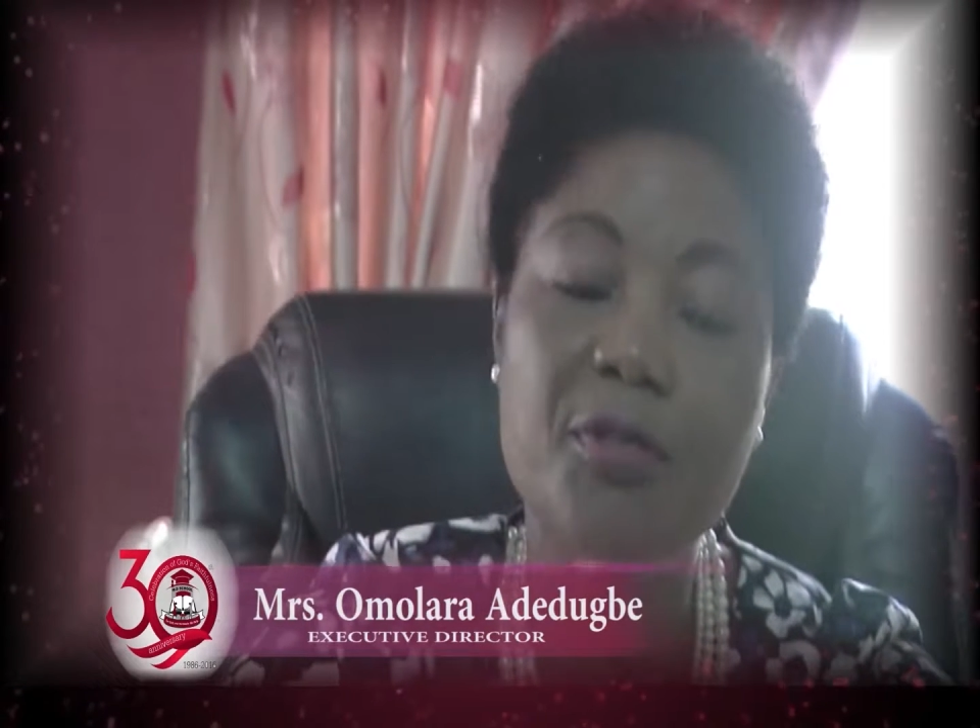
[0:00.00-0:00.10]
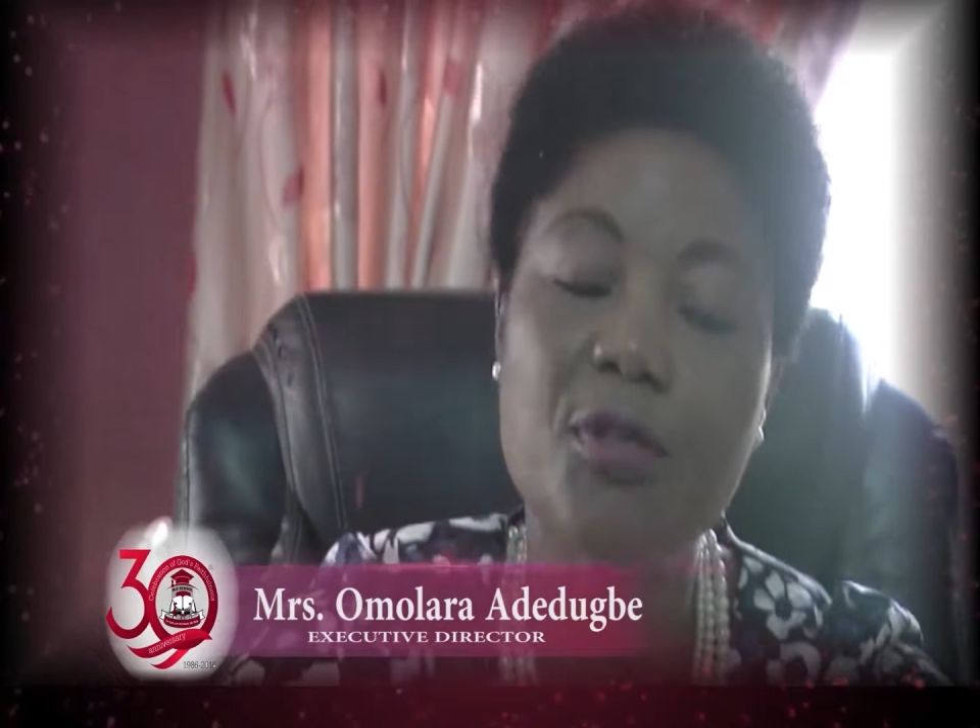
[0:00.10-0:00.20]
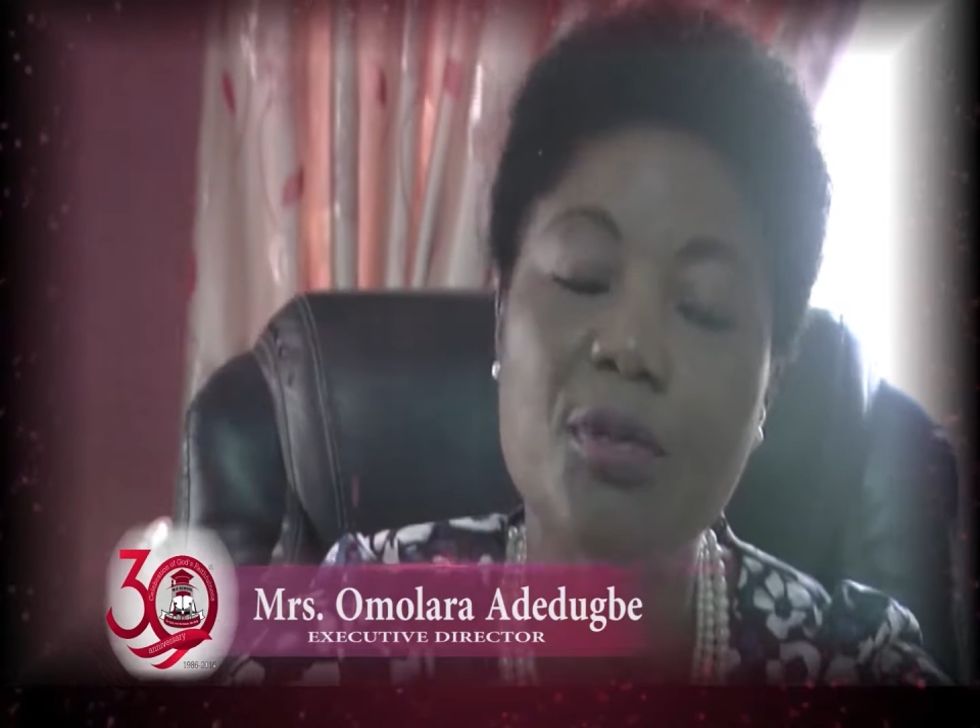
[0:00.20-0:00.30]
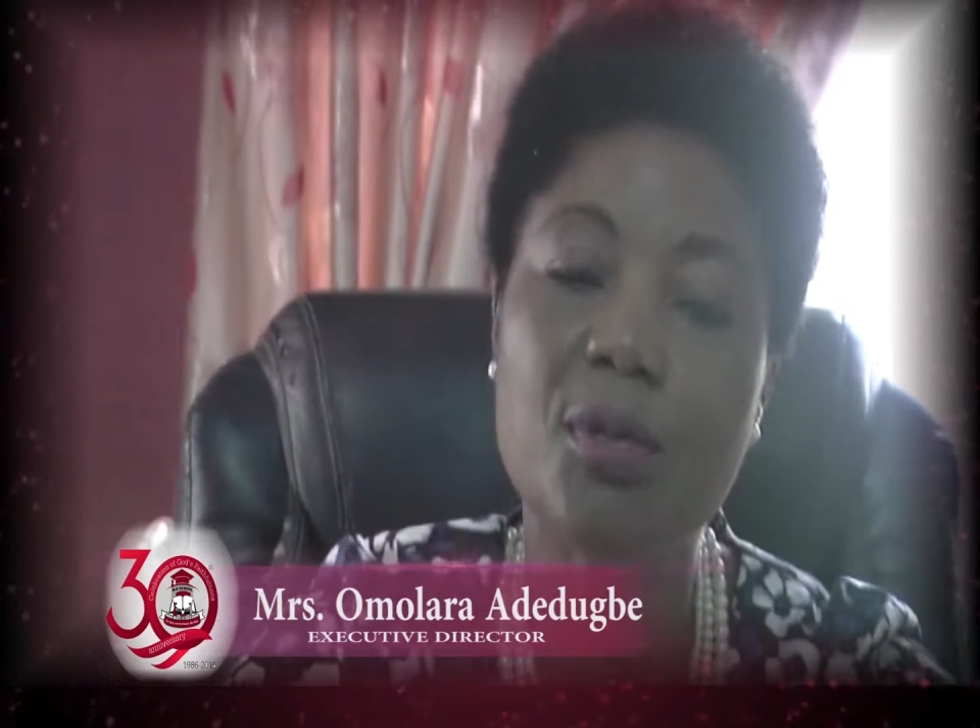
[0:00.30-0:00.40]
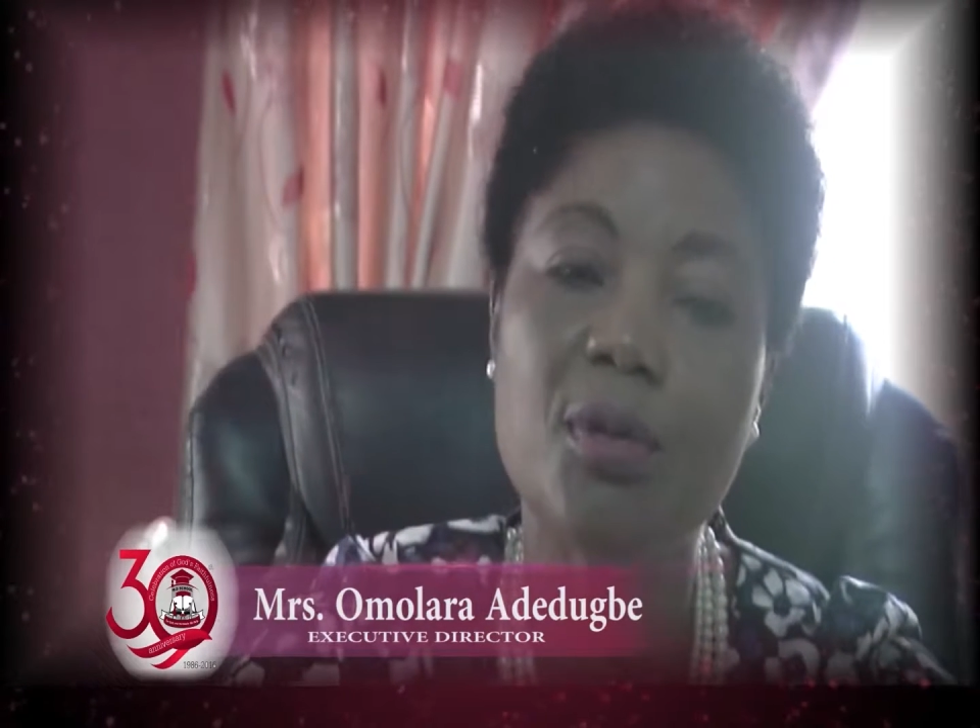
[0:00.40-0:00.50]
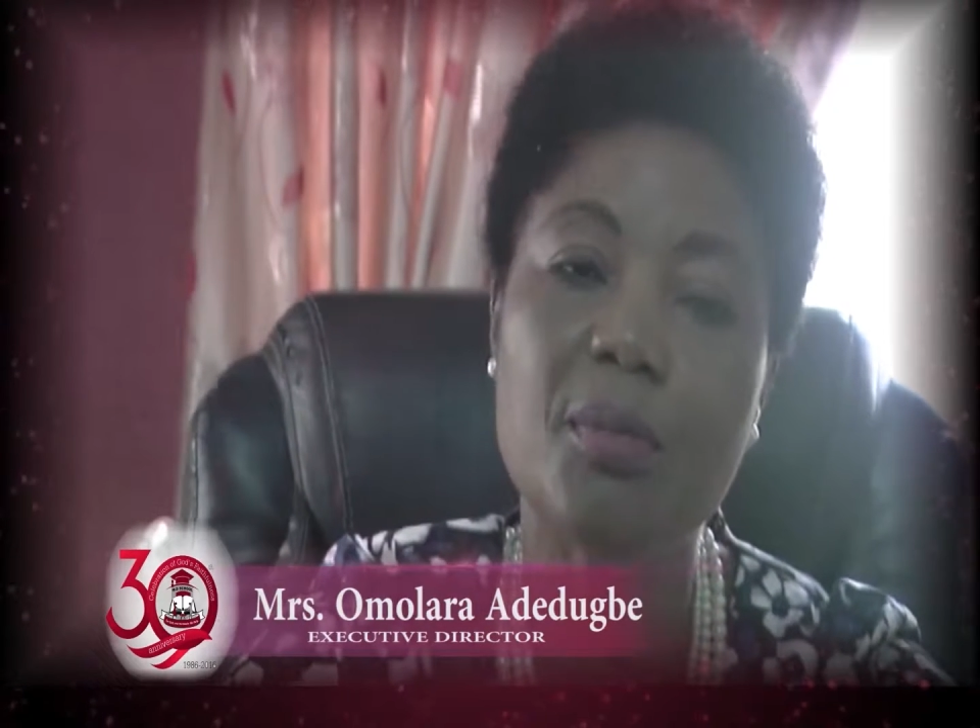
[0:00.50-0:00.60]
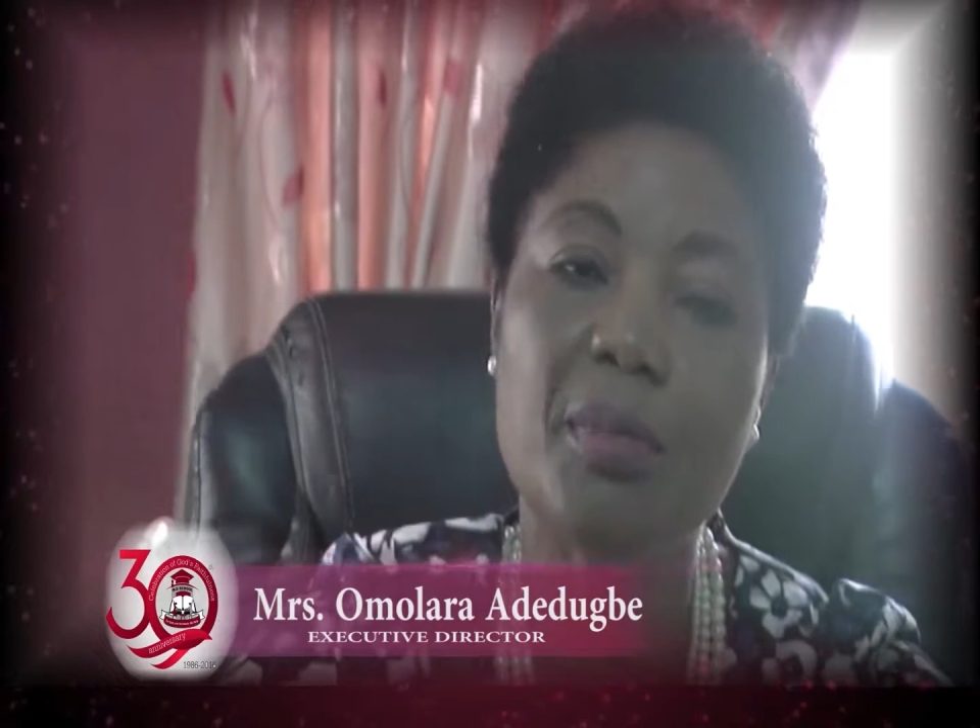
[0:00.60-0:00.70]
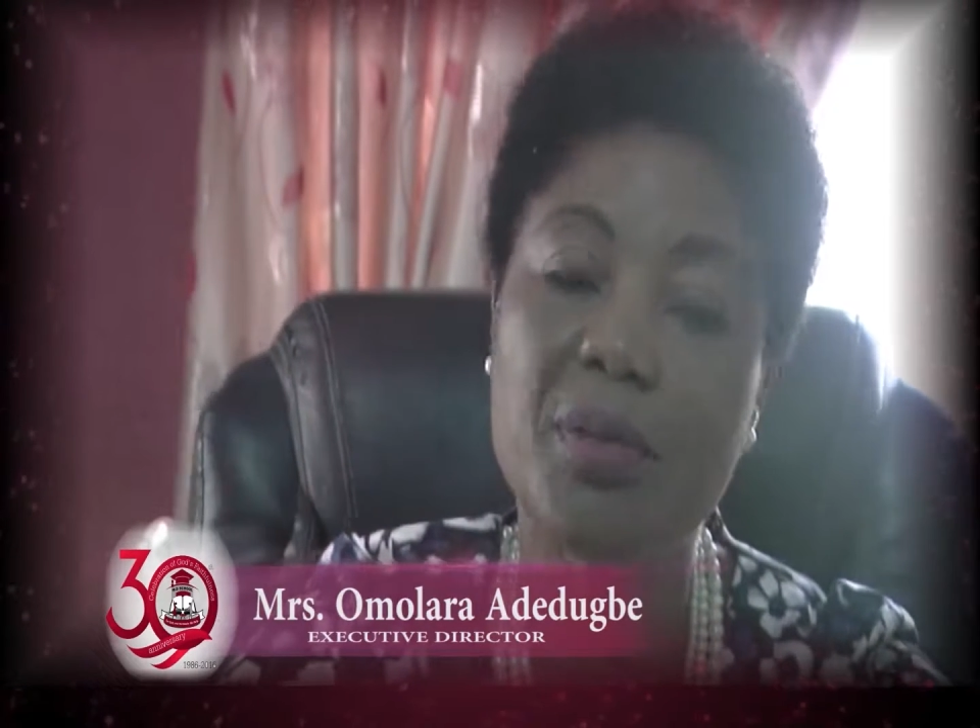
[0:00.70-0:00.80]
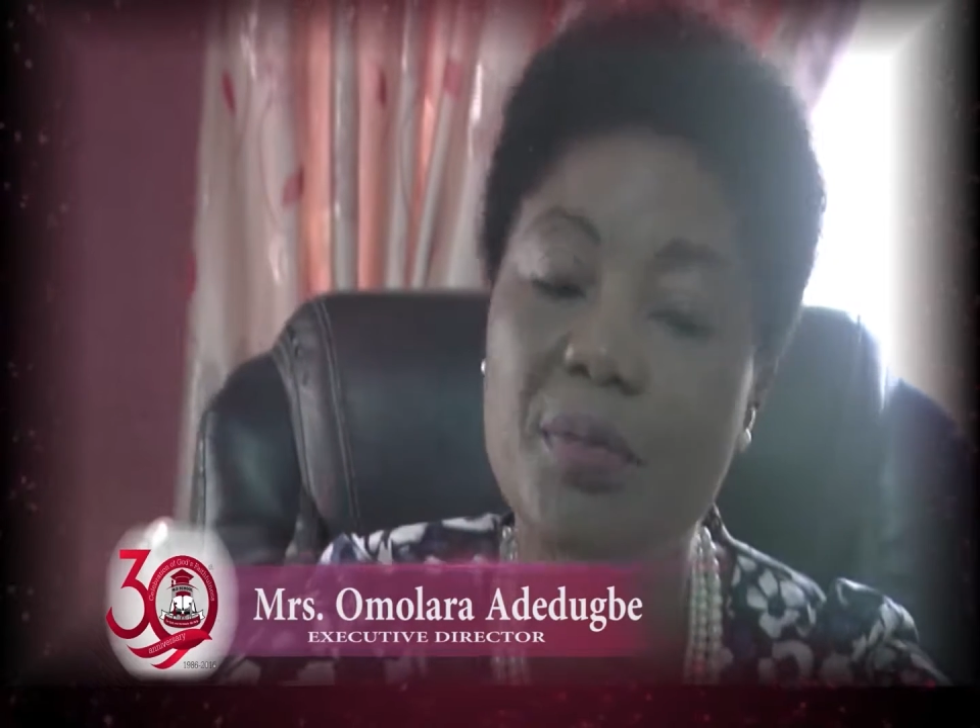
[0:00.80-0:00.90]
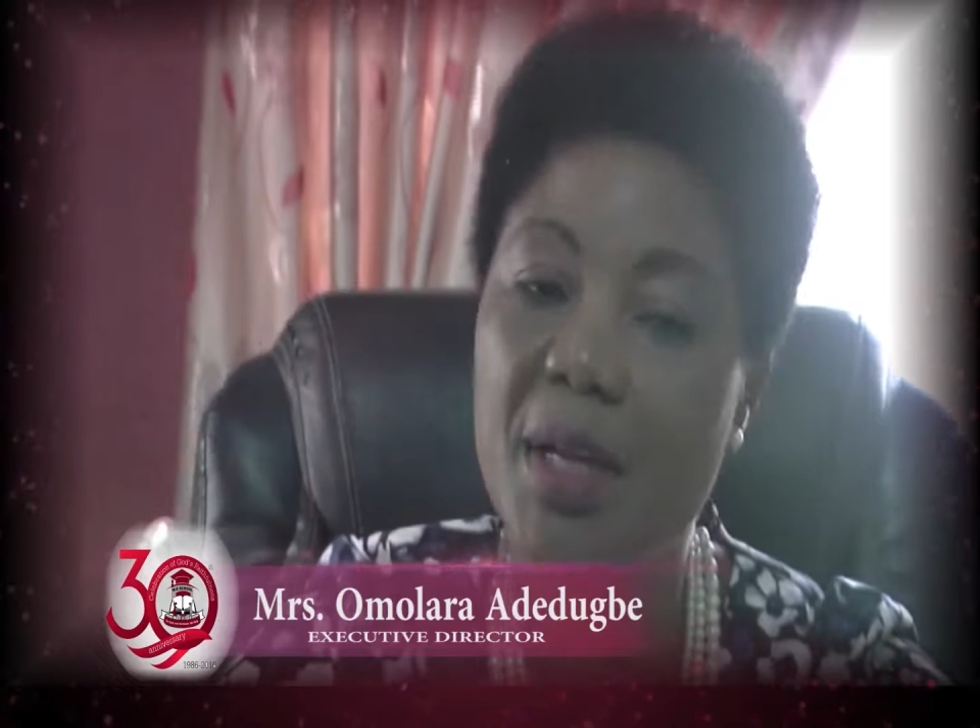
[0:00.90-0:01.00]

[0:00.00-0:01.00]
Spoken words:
for